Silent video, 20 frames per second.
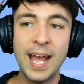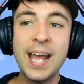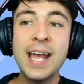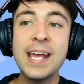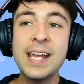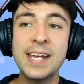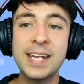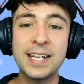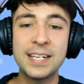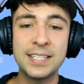
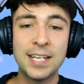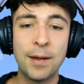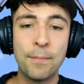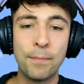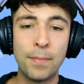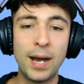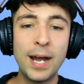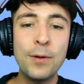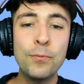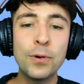And
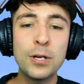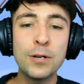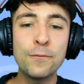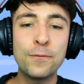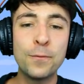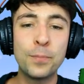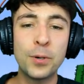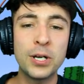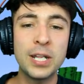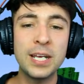my
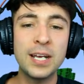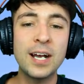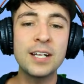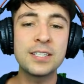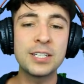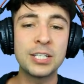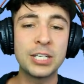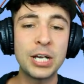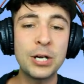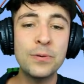wonderful
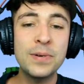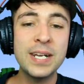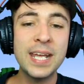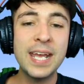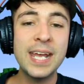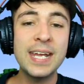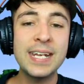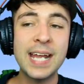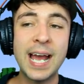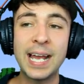bodyguards are going
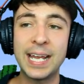ahead